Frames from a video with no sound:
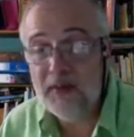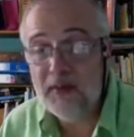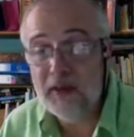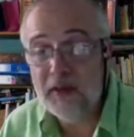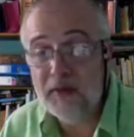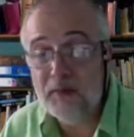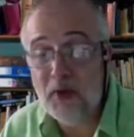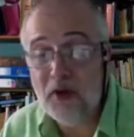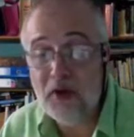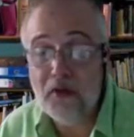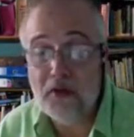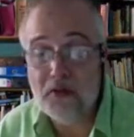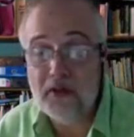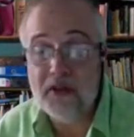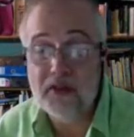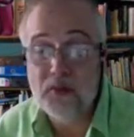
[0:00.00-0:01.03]
that's part of
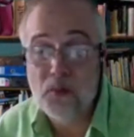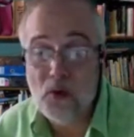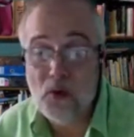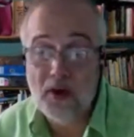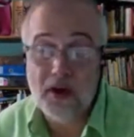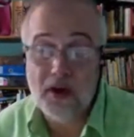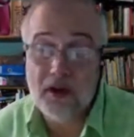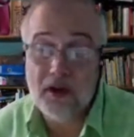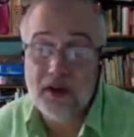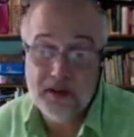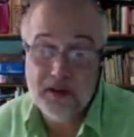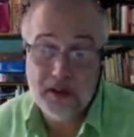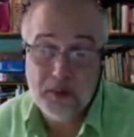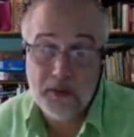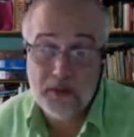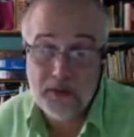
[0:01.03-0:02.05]
the reason why I ended
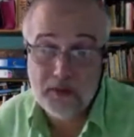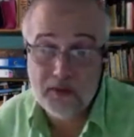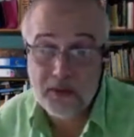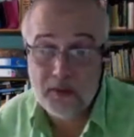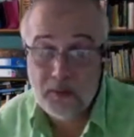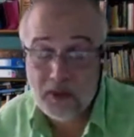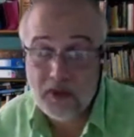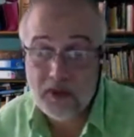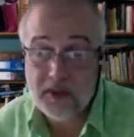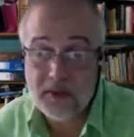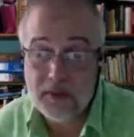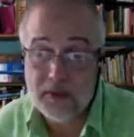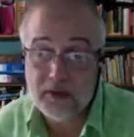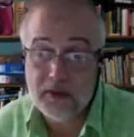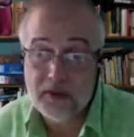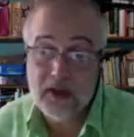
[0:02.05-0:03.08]
up in the Green Party,
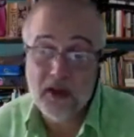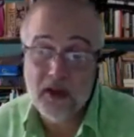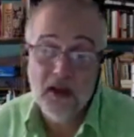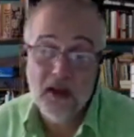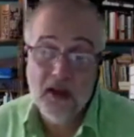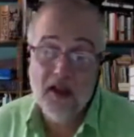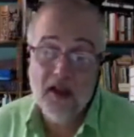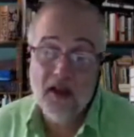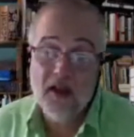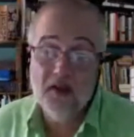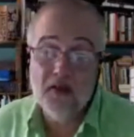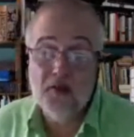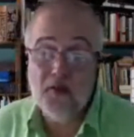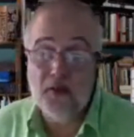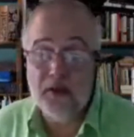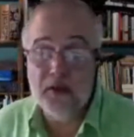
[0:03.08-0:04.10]
because
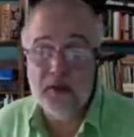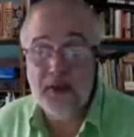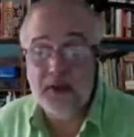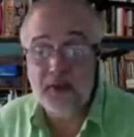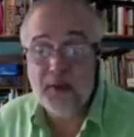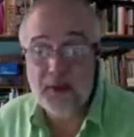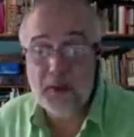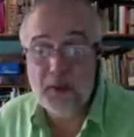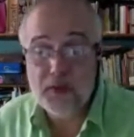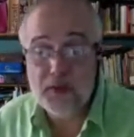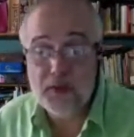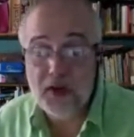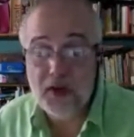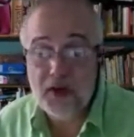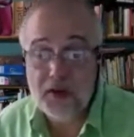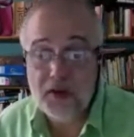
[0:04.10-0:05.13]
hopefully, we
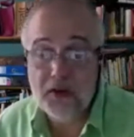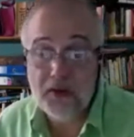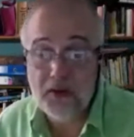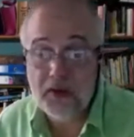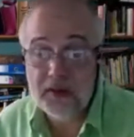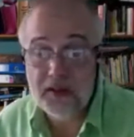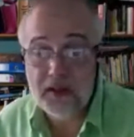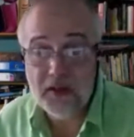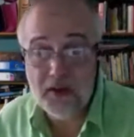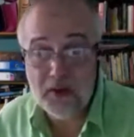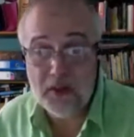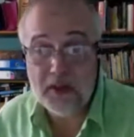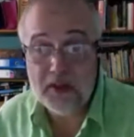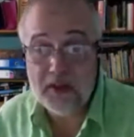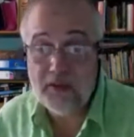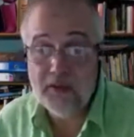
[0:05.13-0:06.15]
try and do things a little
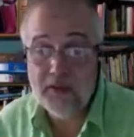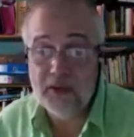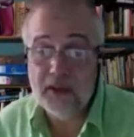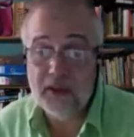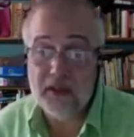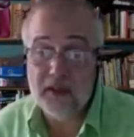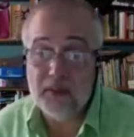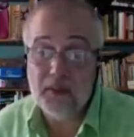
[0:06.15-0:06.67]
bit differently.